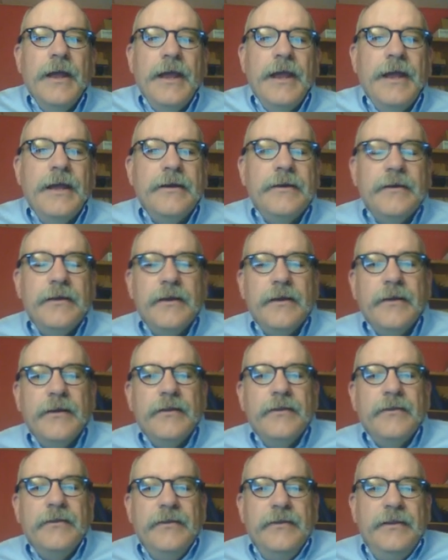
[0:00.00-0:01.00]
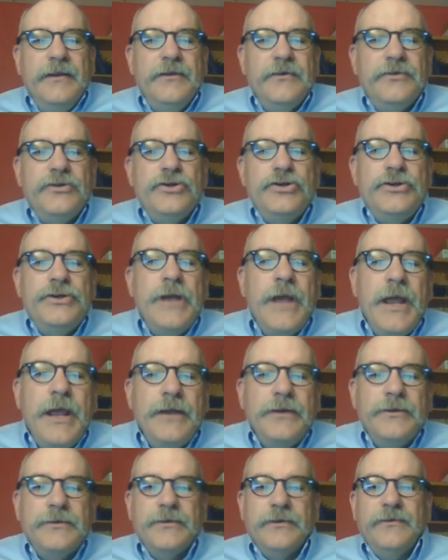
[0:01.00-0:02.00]
And these
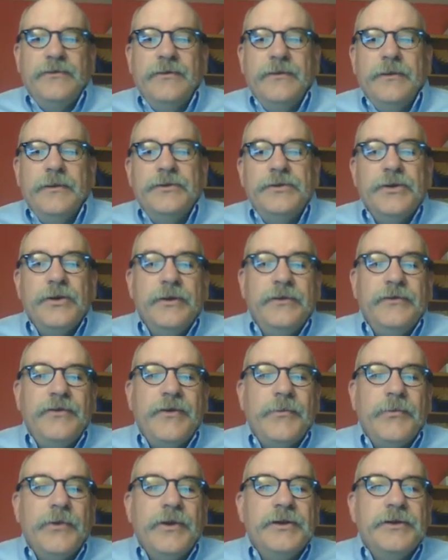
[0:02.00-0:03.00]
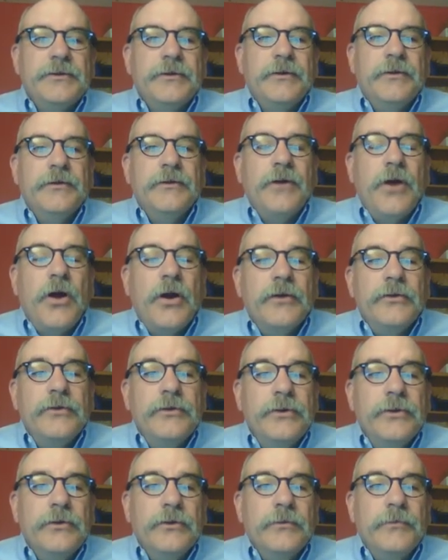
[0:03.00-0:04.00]
changes in the geoid separation are, are
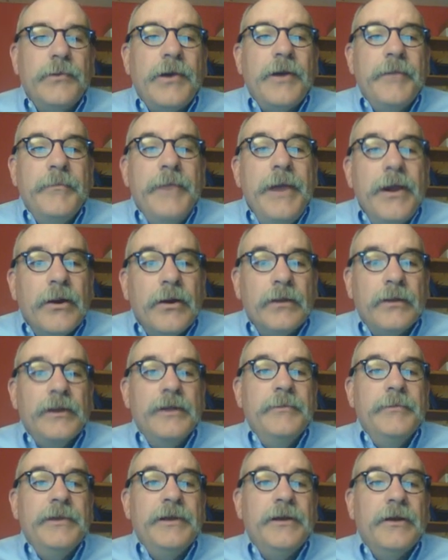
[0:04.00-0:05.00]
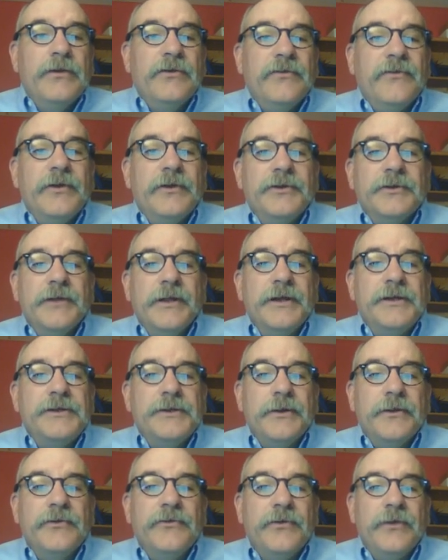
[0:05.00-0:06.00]
due primarily because of
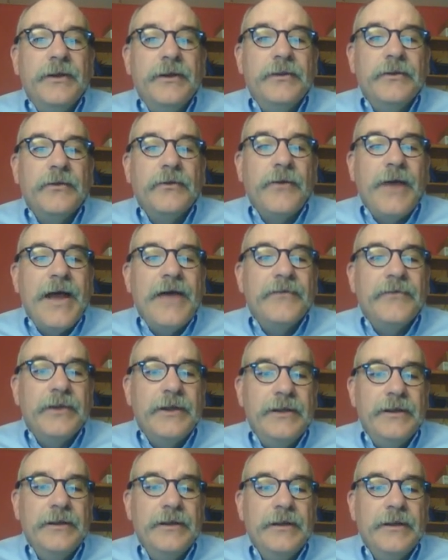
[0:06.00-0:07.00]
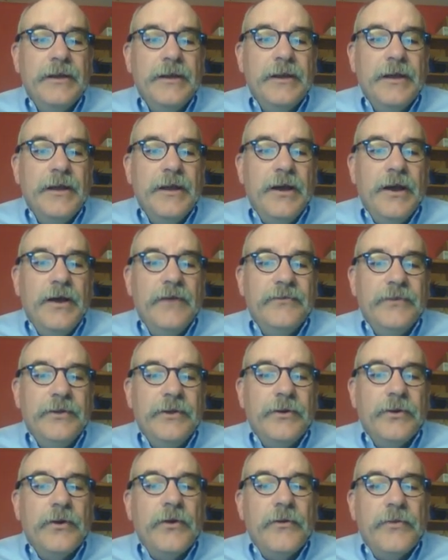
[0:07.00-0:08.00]
undulations in the gravity of
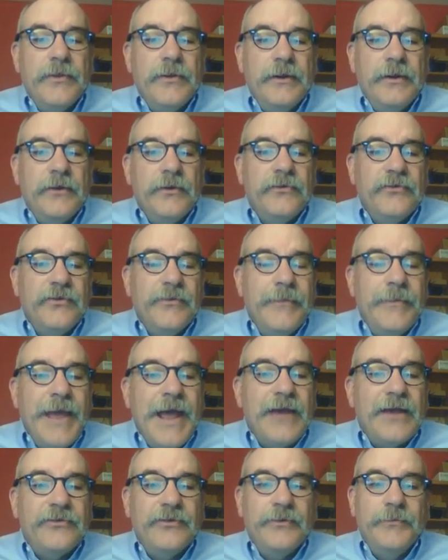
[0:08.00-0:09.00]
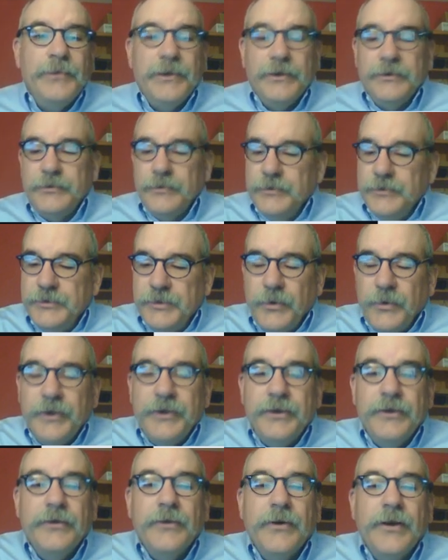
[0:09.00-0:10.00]
the Earth. And here's some NASA pictures
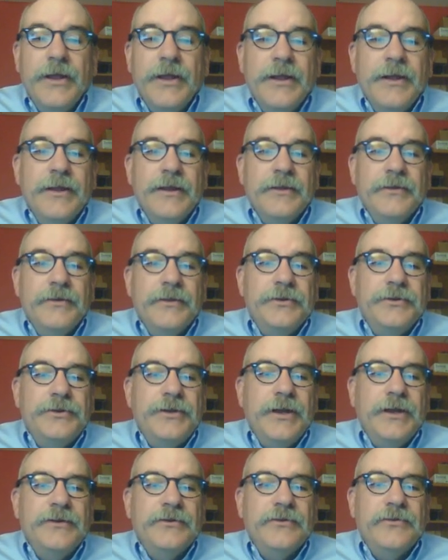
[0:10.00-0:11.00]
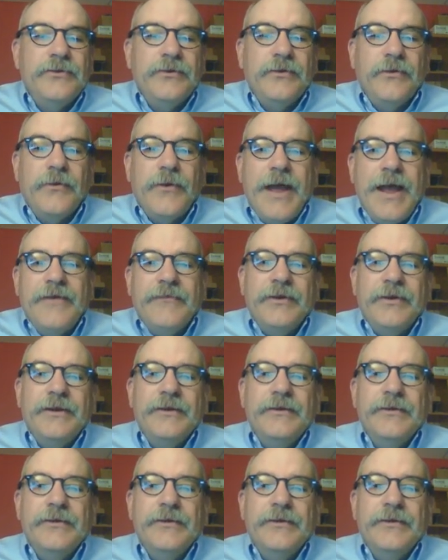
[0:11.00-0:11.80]
showing you the changes in gravity.